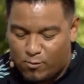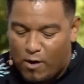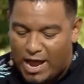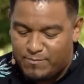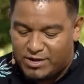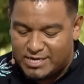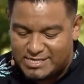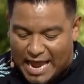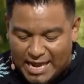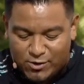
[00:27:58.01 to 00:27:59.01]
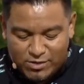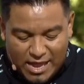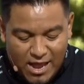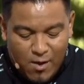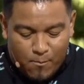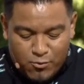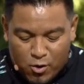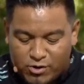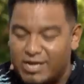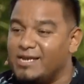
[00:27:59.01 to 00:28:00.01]
Why? Because I know that
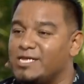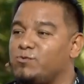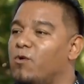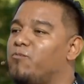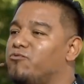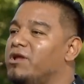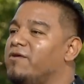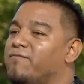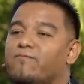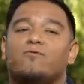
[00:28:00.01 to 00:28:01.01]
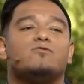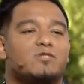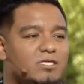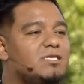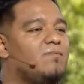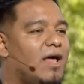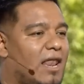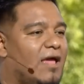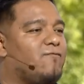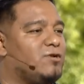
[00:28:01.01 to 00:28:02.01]
brokenness will bring fruit to my
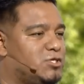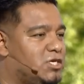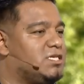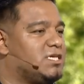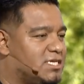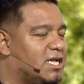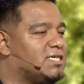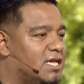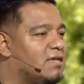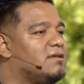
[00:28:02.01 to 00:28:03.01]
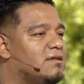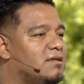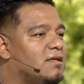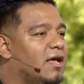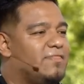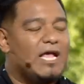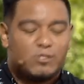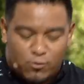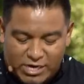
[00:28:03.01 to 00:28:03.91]
life when Jesus does it. That's where